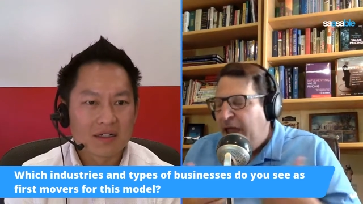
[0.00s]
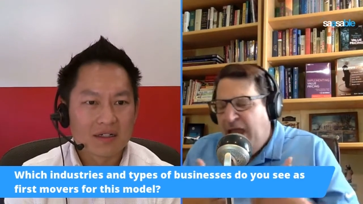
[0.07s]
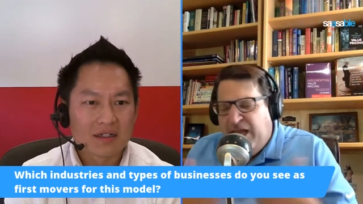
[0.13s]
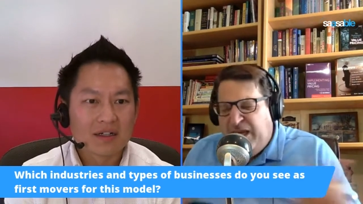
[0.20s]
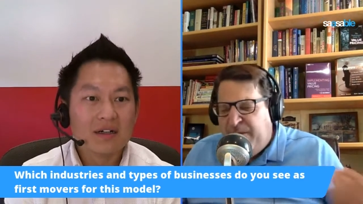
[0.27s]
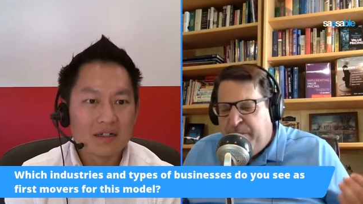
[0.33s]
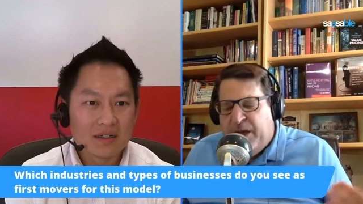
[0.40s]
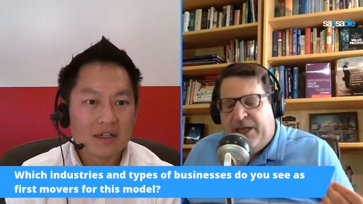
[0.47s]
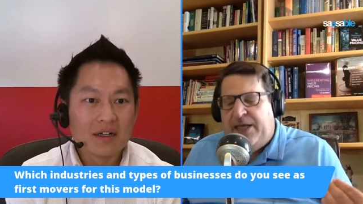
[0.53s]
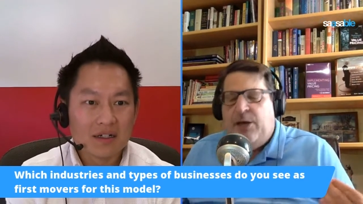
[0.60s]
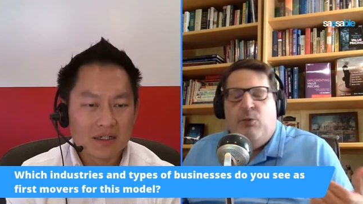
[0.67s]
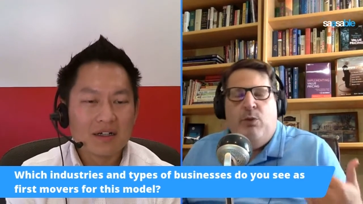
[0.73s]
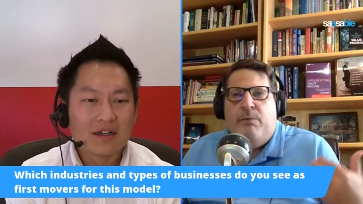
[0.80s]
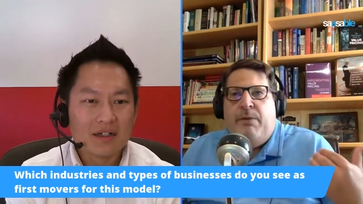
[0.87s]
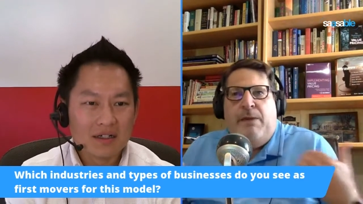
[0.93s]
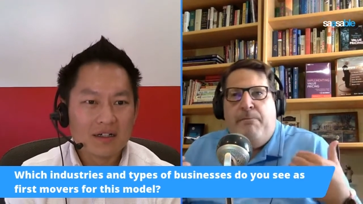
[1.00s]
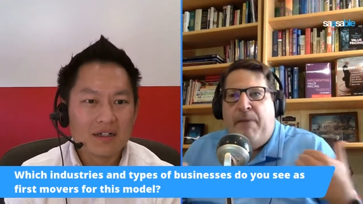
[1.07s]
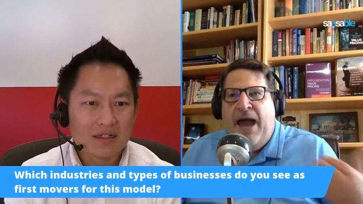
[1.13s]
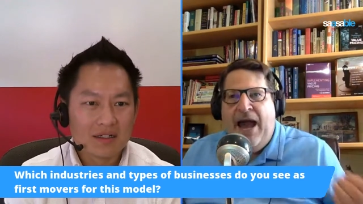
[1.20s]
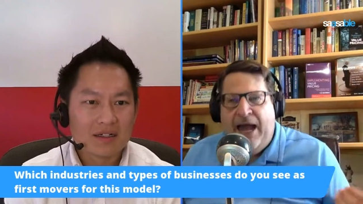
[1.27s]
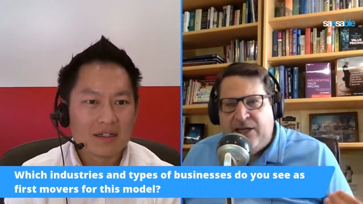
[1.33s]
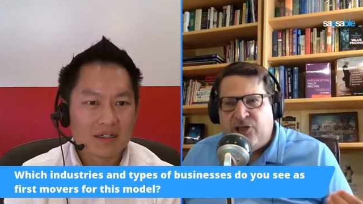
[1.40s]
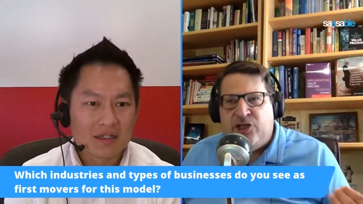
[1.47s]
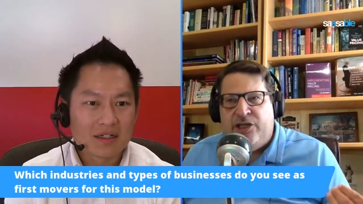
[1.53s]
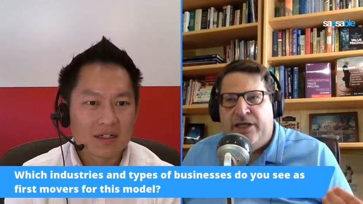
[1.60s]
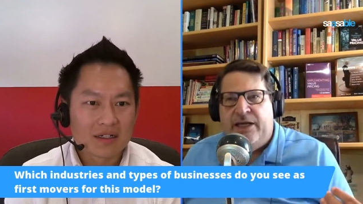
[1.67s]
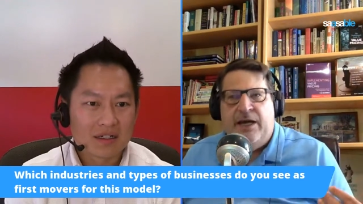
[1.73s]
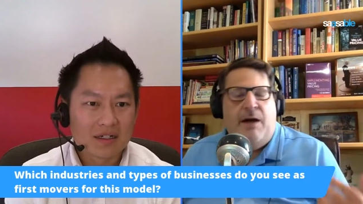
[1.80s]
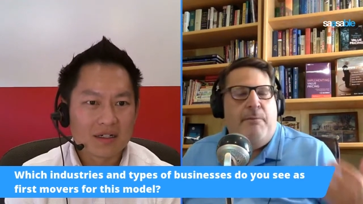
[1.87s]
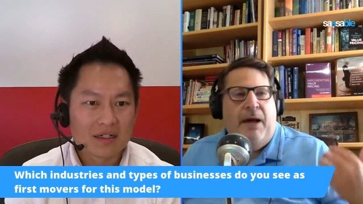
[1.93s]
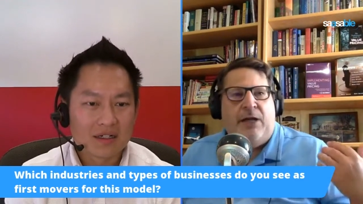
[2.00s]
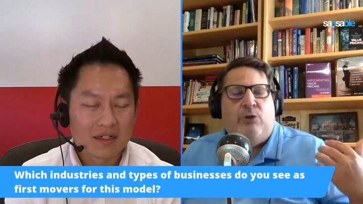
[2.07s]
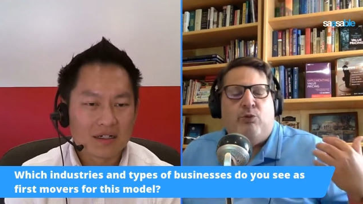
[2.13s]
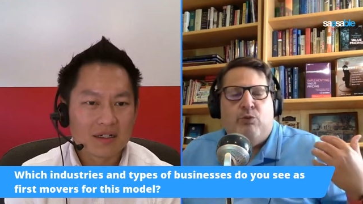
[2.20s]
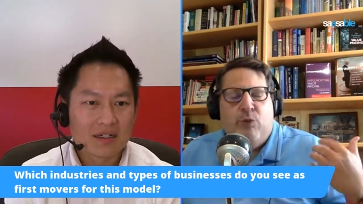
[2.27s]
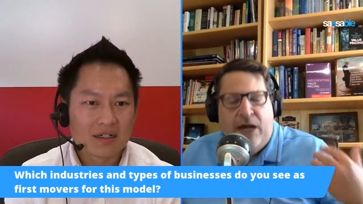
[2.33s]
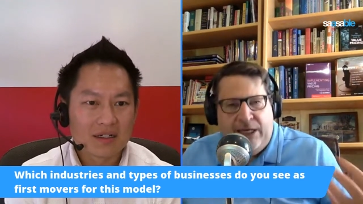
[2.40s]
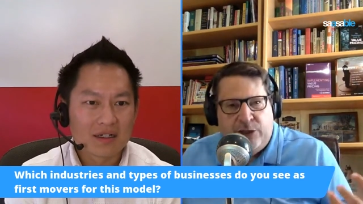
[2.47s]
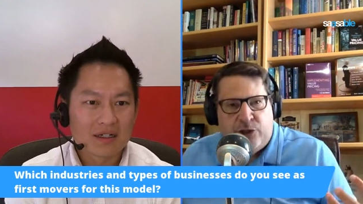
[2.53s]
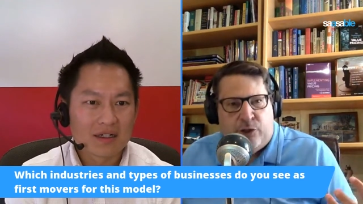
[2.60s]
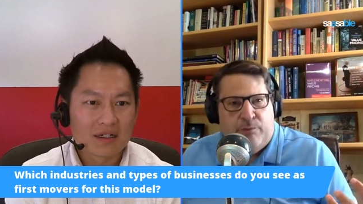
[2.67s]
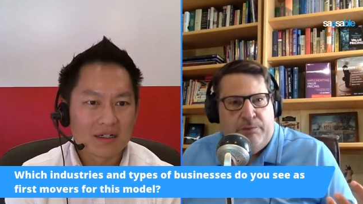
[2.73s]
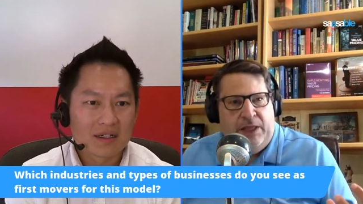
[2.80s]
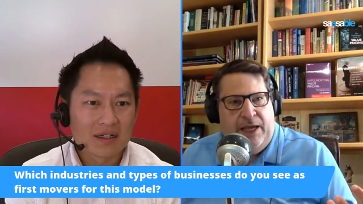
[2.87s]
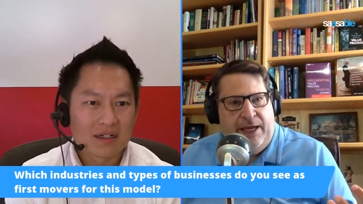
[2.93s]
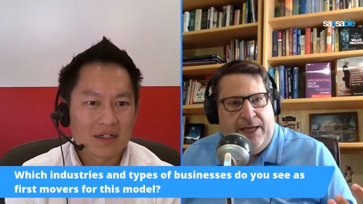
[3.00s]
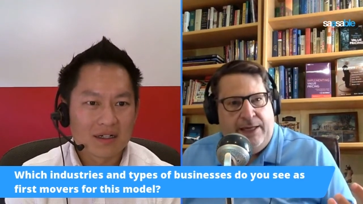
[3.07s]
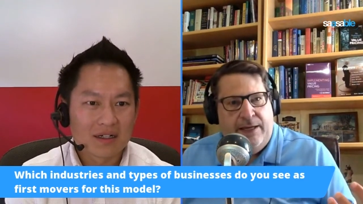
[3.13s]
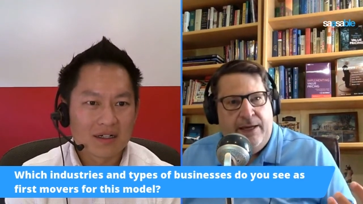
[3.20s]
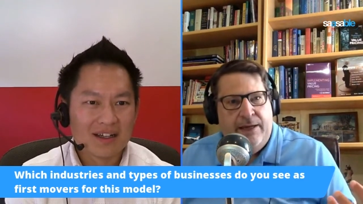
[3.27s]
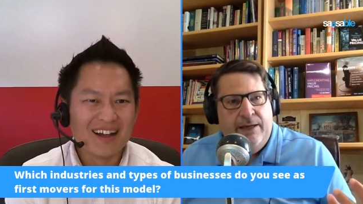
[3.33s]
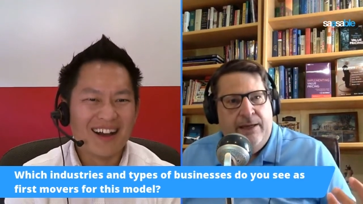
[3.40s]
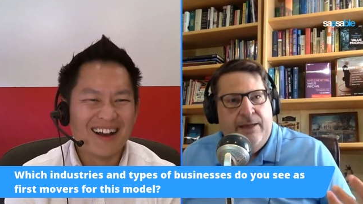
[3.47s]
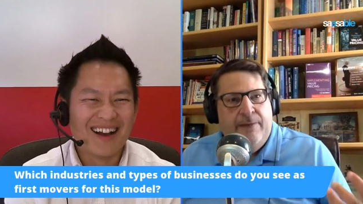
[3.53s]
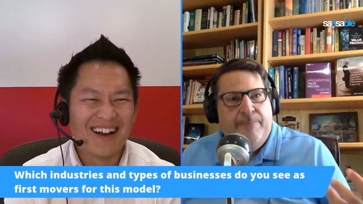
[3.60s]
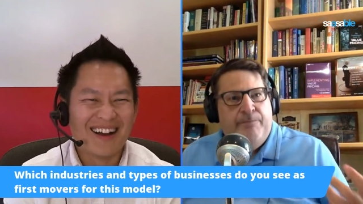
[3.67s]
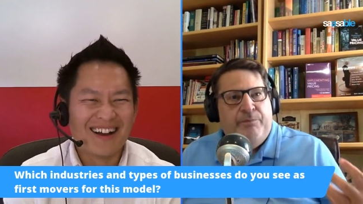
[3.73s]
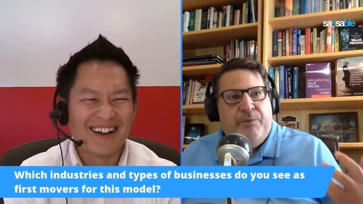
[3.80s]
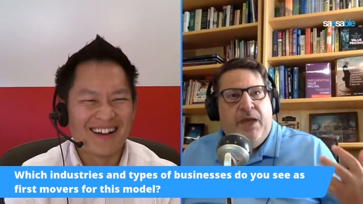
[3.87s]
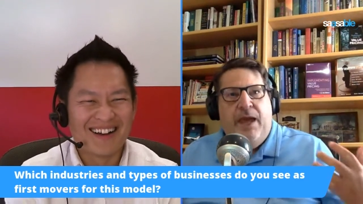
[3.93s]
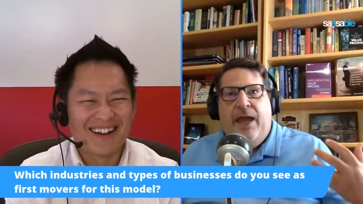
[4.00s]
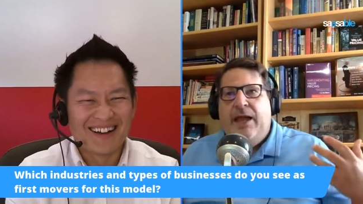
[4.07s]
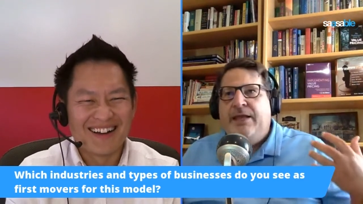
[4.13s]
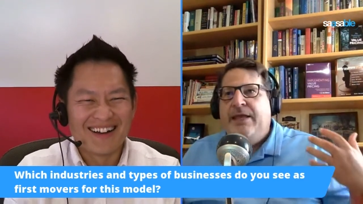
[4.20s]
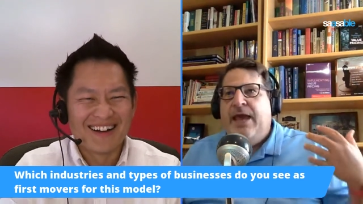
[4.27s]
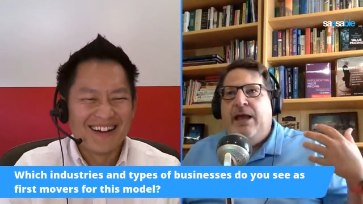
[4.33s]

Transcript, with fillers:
Speaker 1: anybody would be passionate about a razor blade? and